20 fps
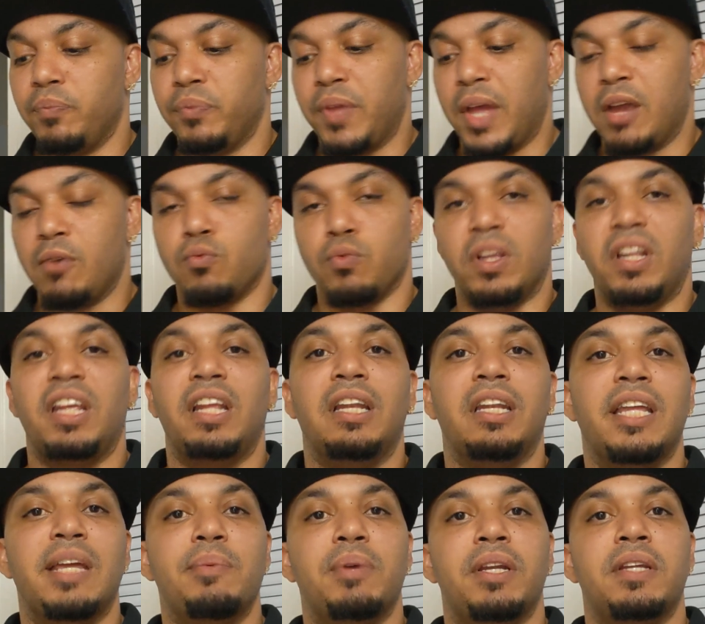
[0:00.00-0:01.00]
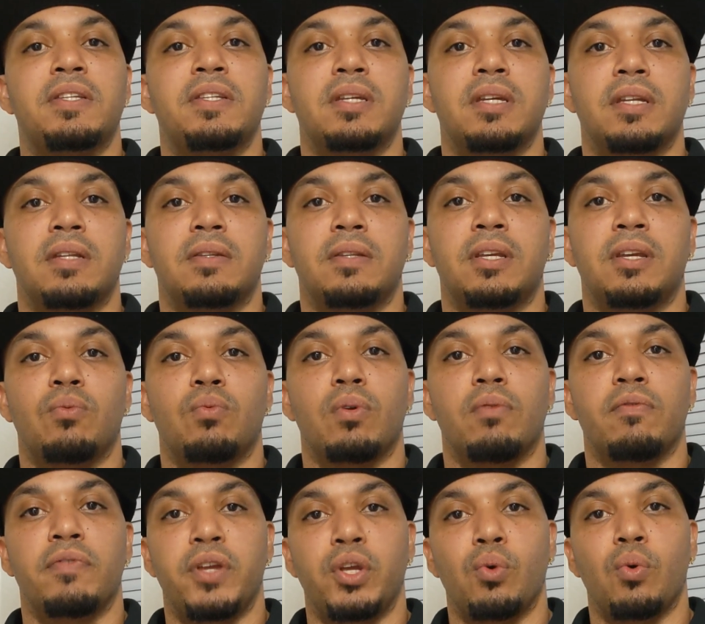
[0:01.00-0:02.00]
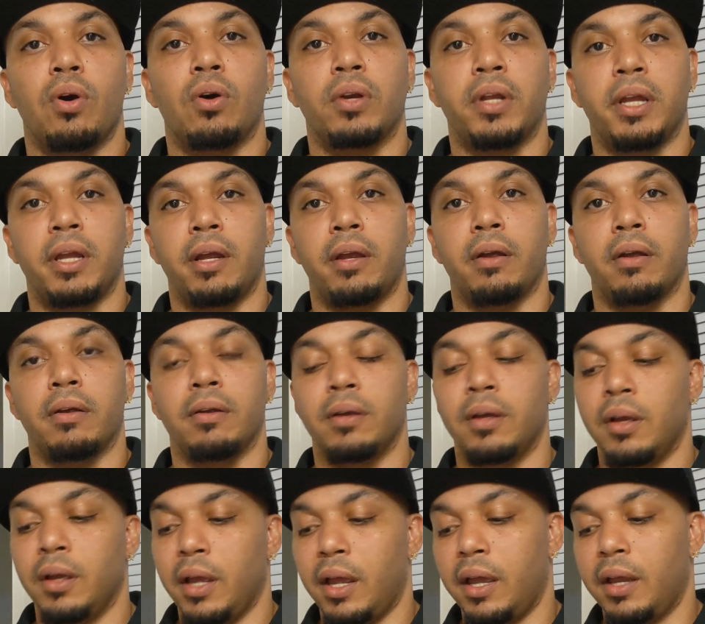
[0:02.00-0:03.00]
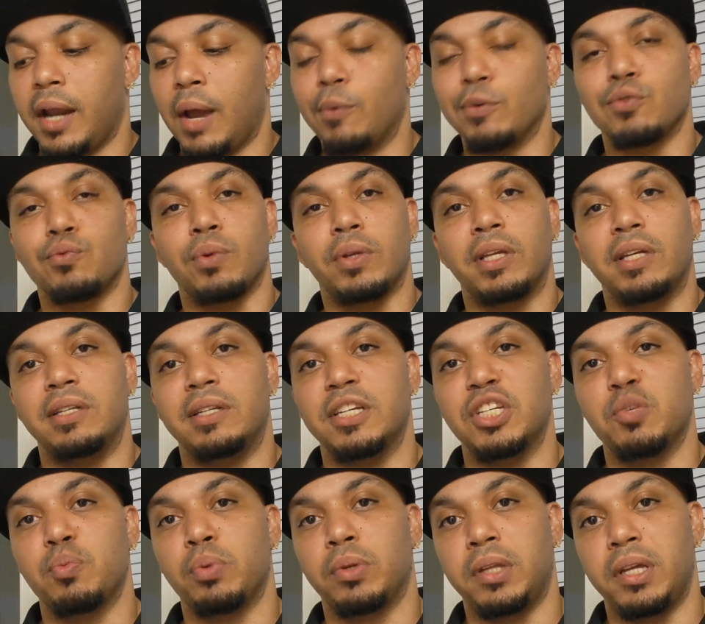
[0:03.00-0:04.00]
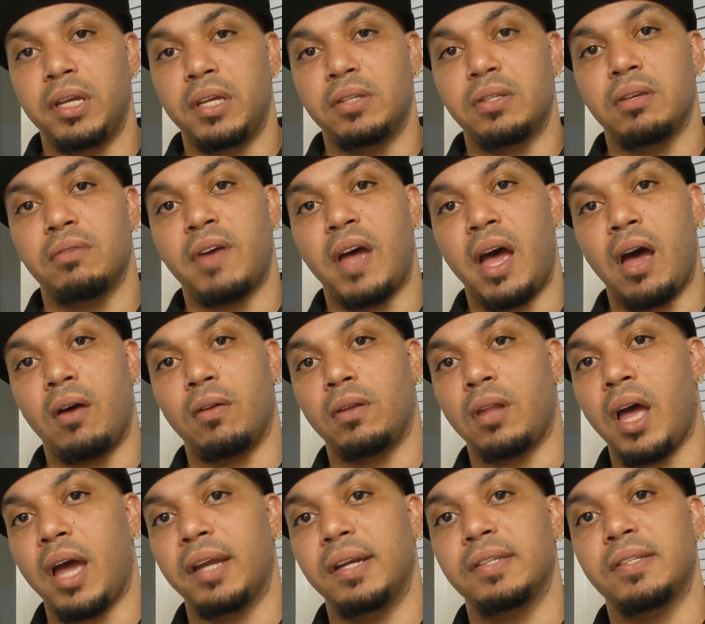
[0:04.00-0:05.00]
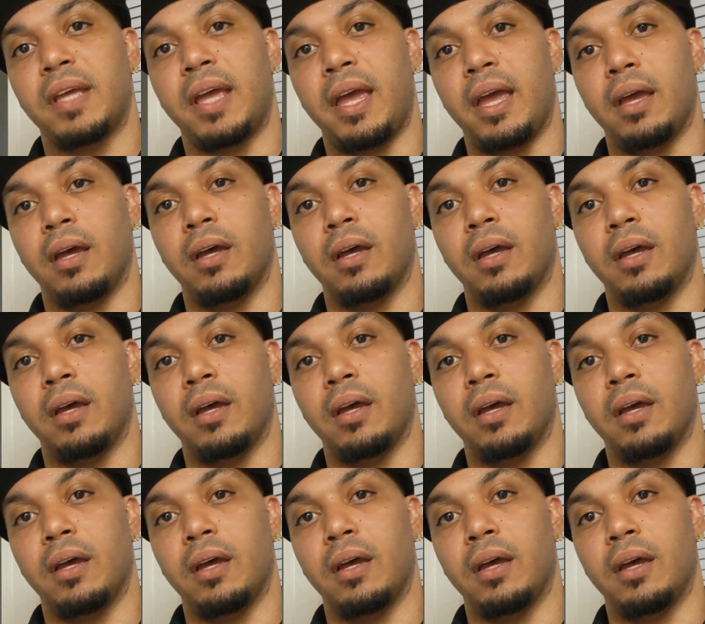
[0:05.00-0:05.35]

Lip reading: They really limited it to review on here, and I was really displeased of how Linus